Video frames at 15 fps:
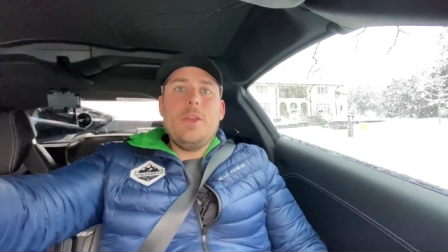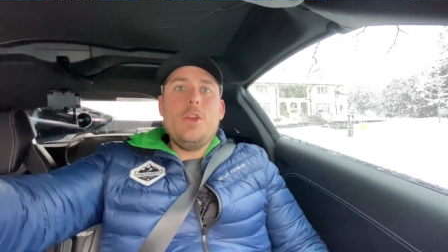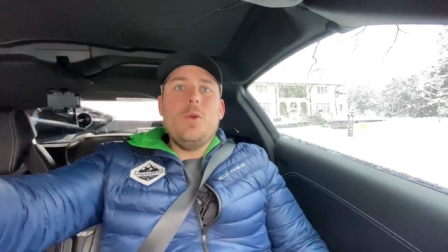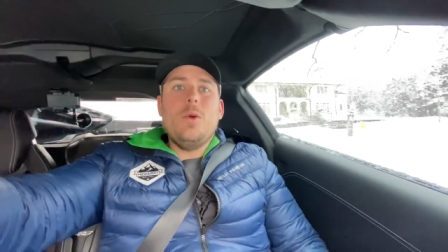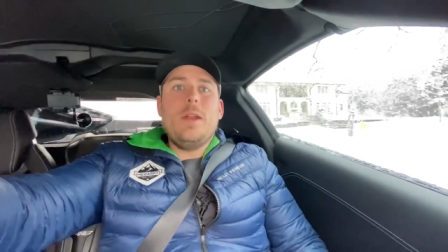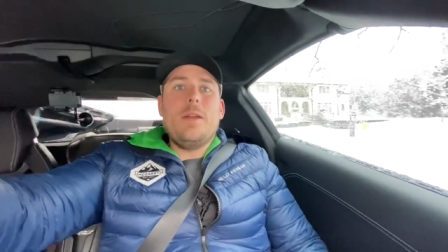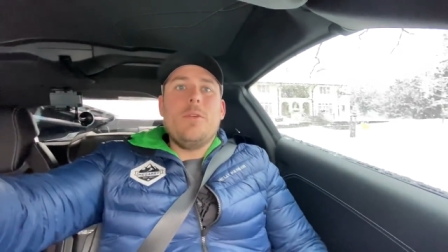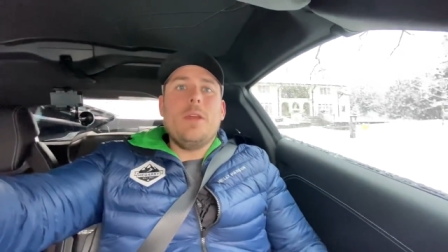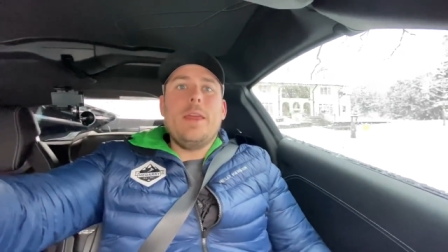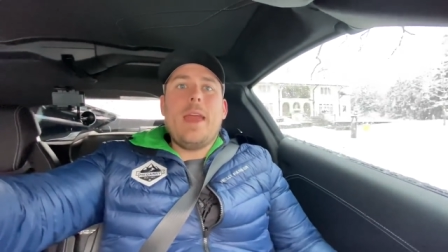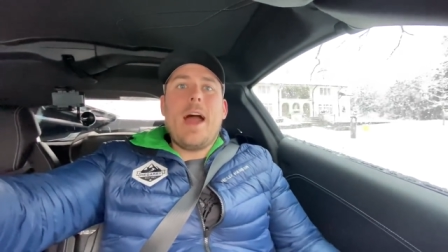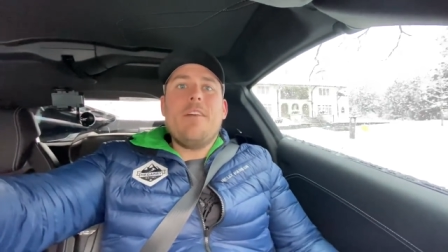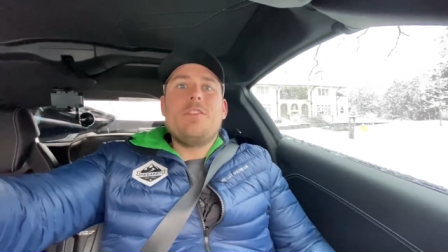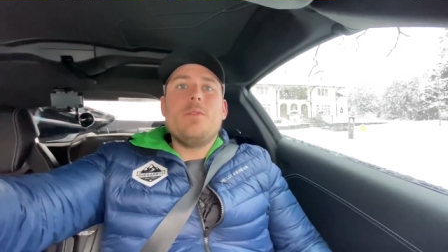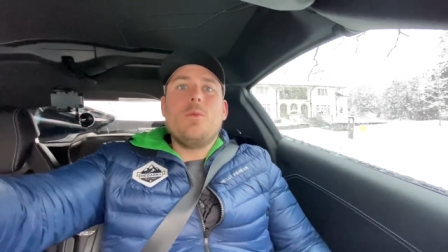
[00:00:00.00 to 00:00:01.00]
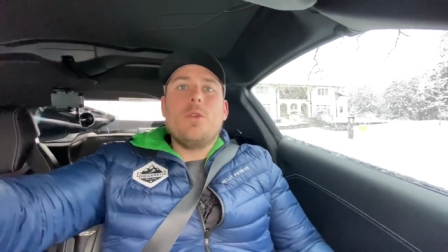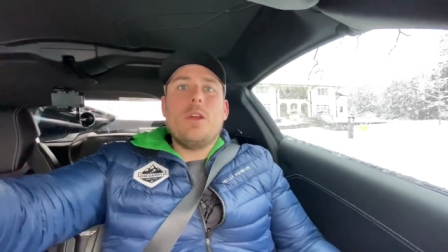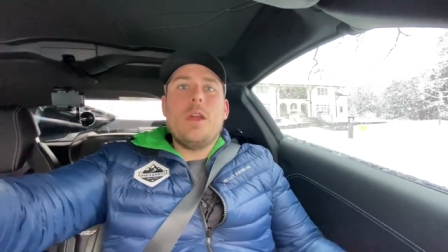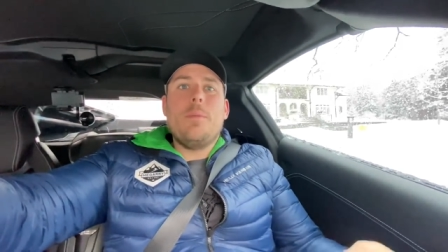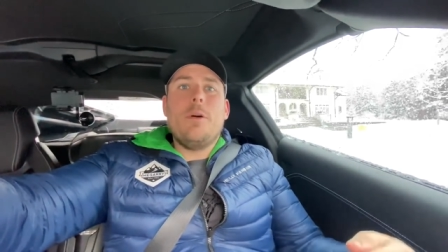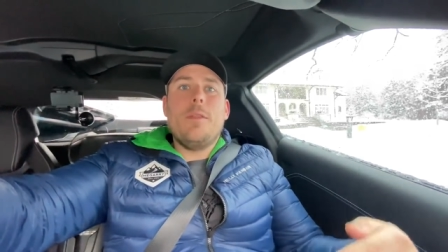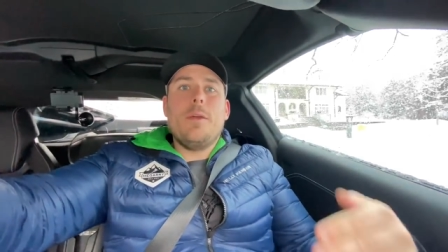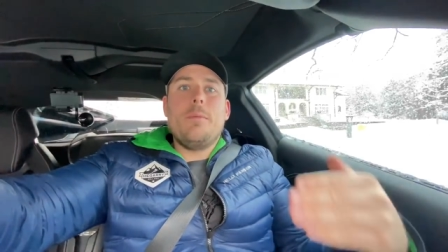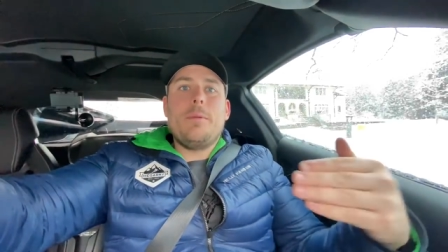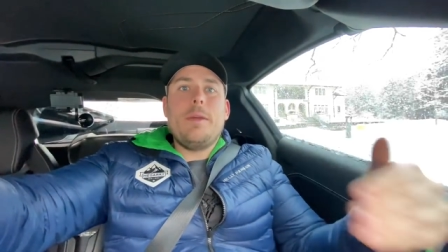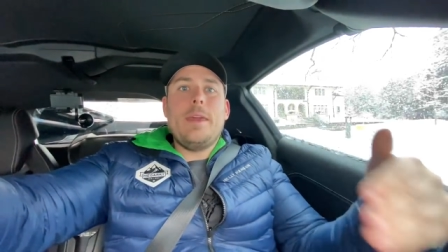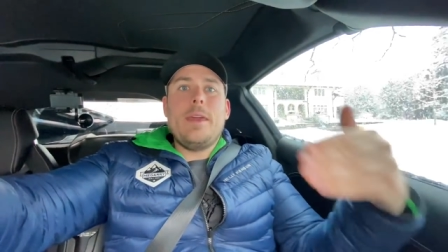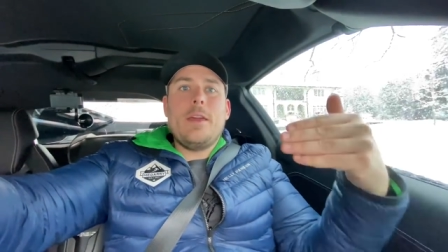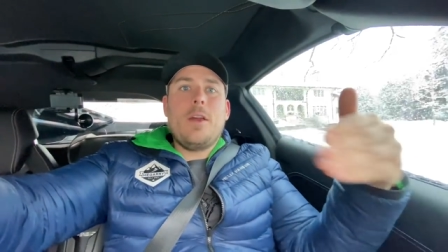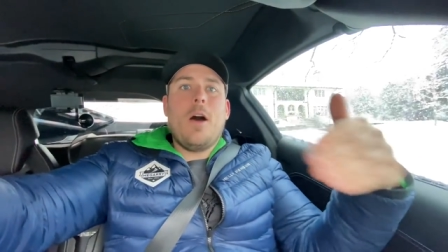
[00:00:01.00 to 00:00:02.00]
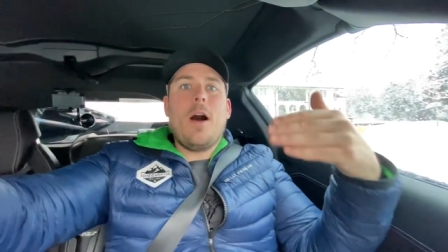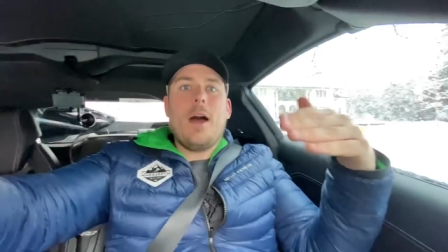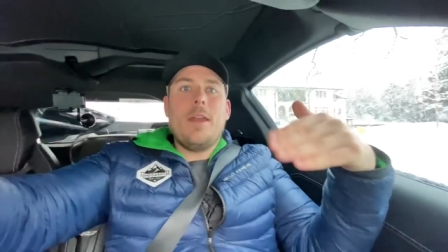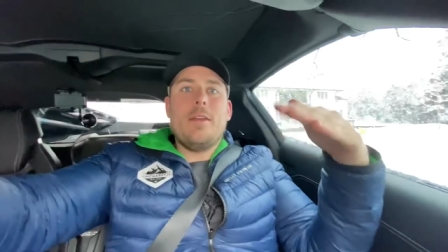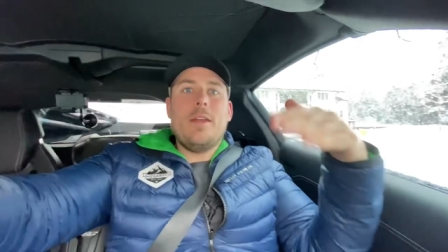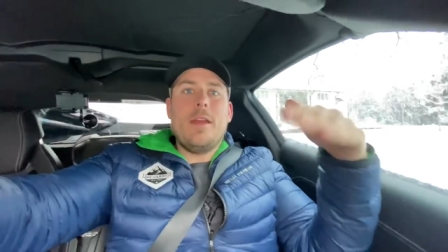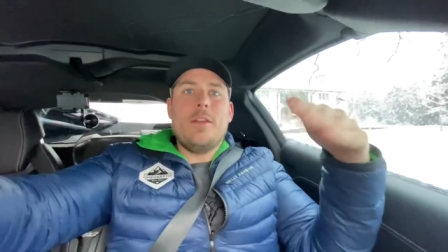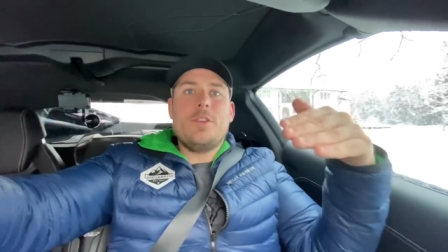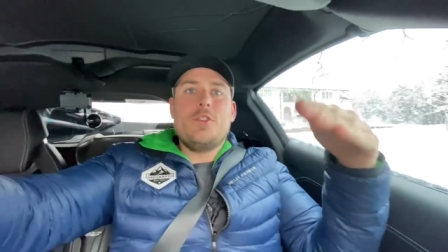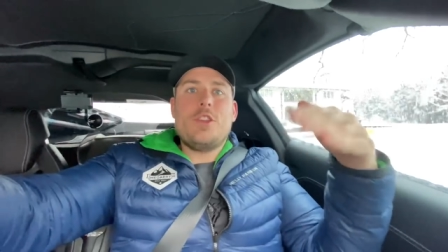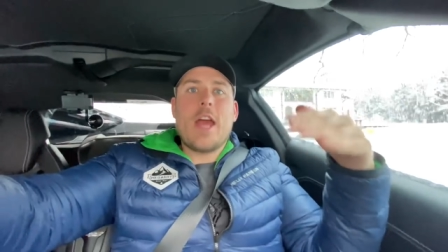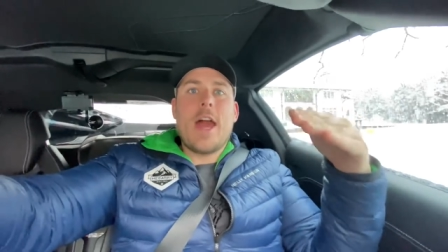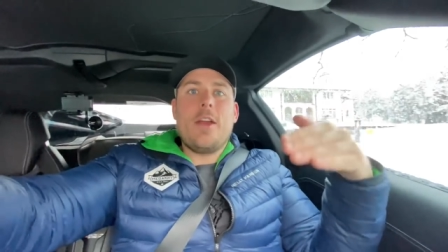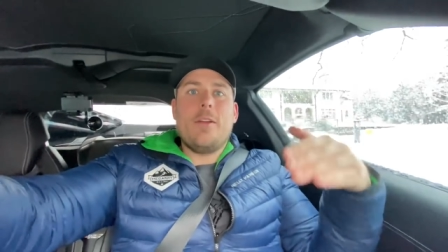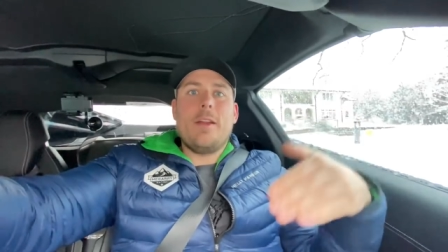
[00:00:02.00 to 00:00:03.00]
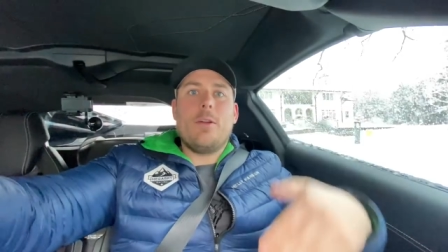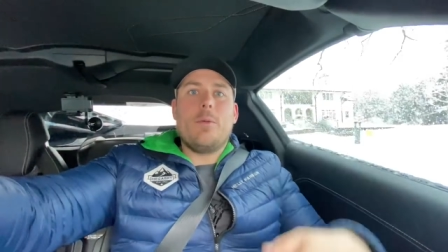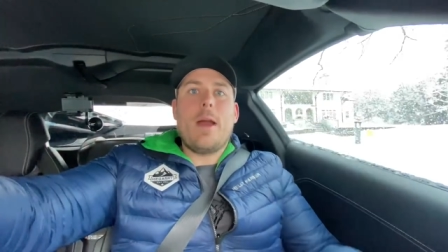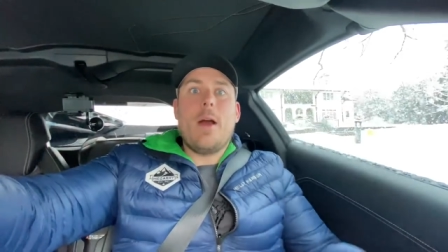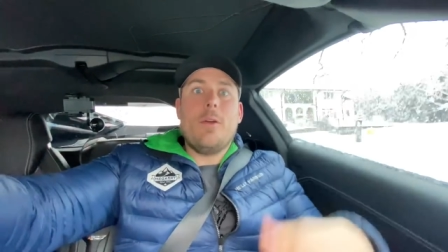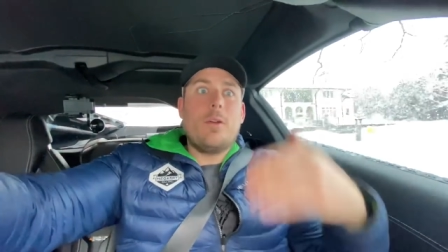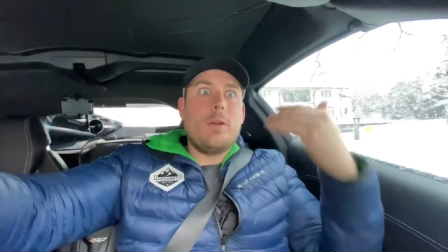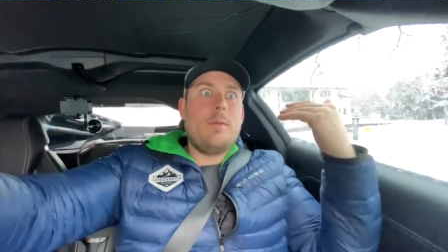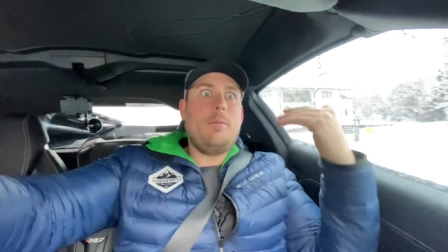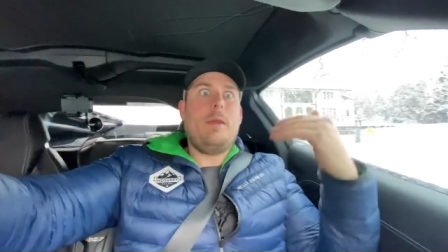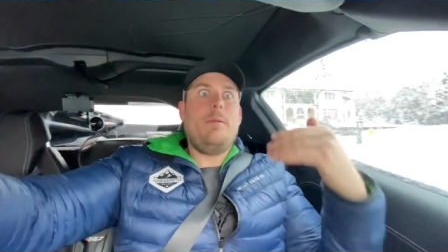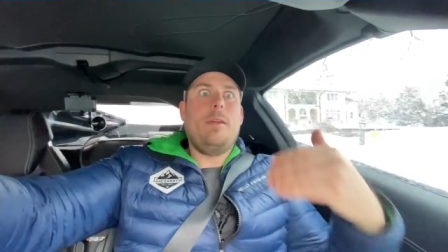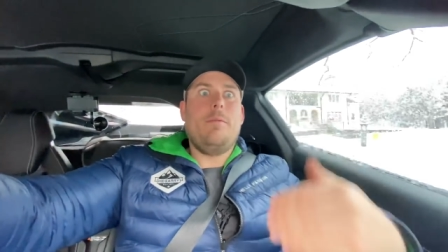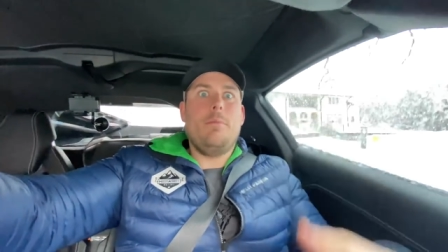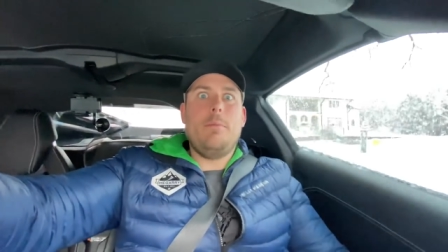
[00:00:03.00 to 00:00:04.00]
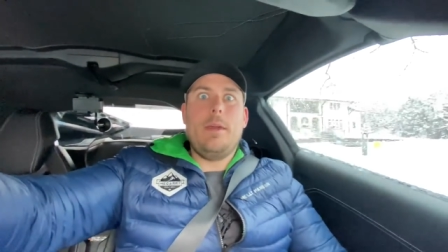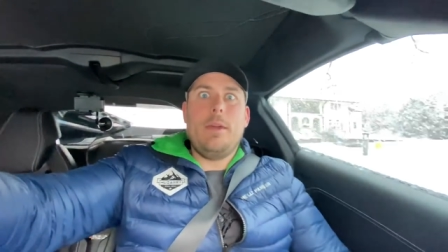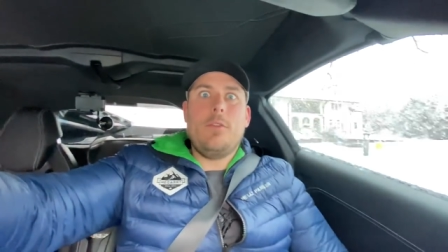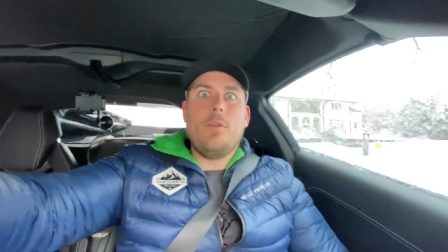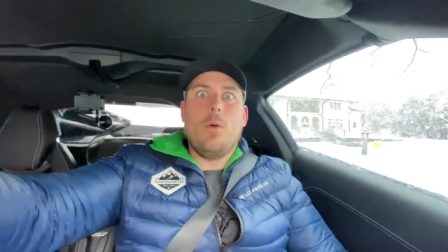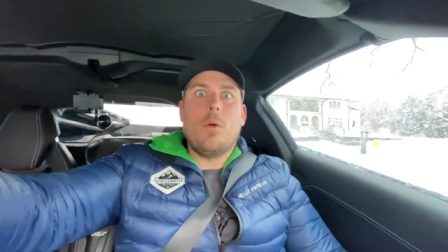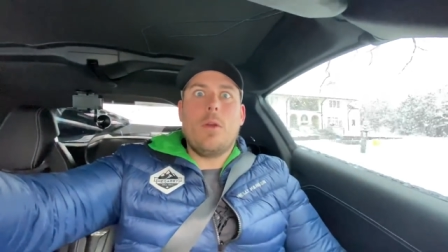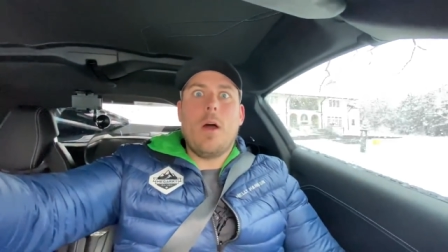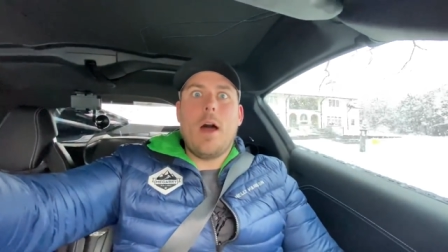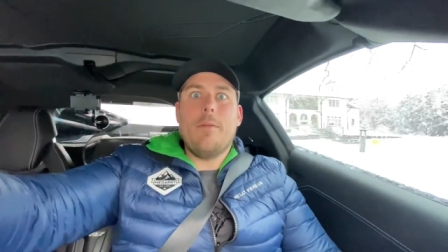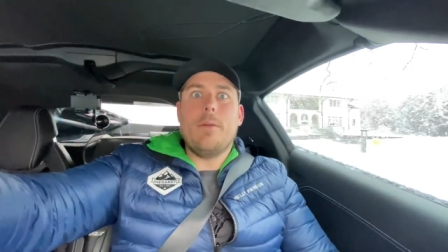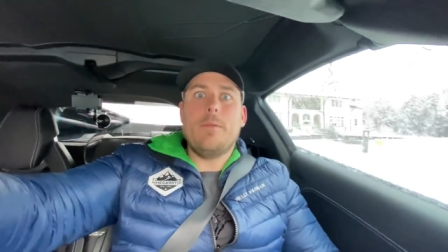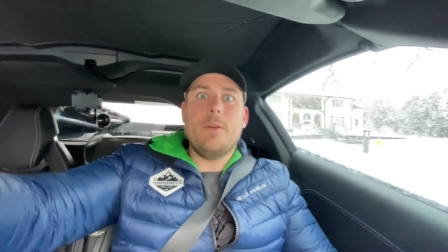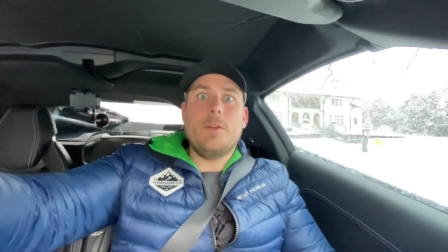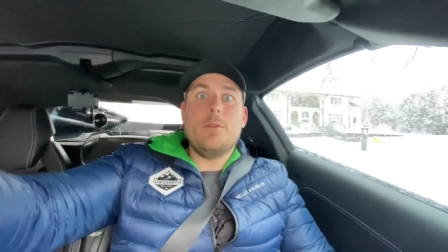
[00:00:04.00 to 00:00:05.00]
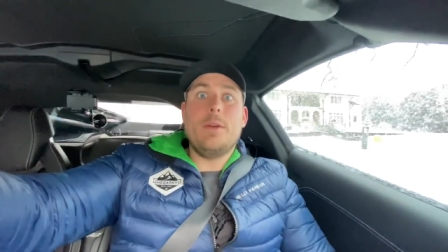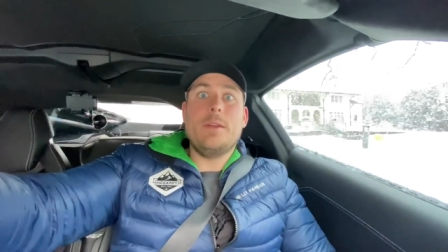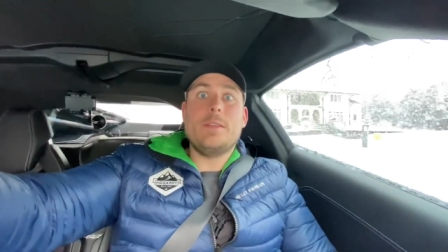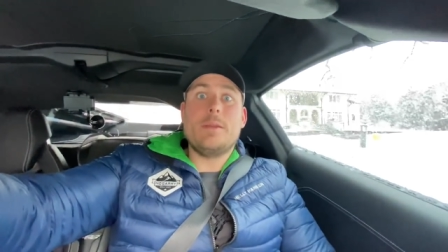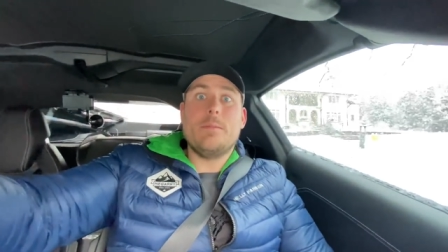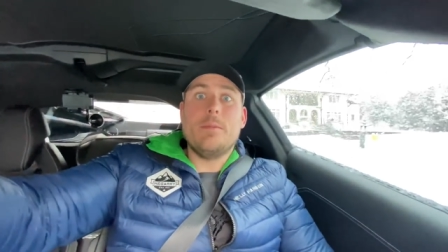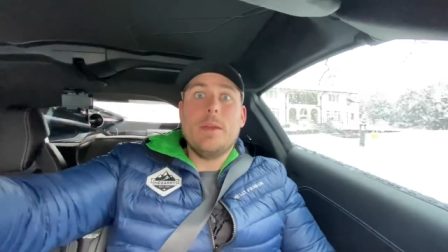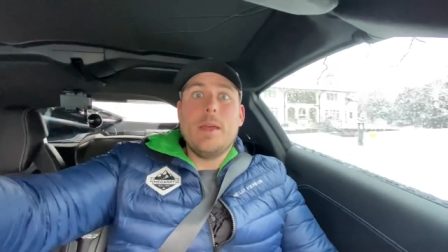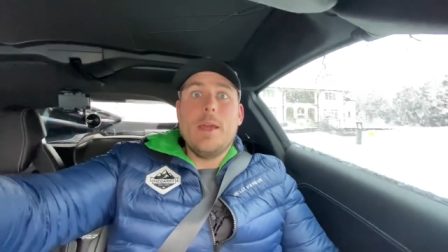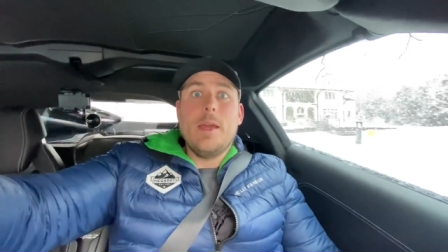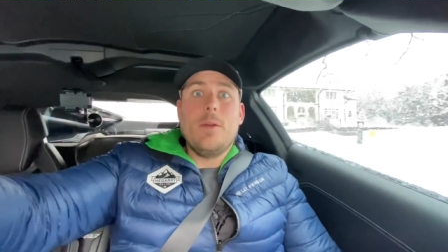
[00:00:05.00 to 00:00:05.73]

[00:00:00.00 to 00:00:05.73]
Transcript: you wouldn't really have to worry about them being caught and, and, chattering around or maybe even being torn off if you're doing some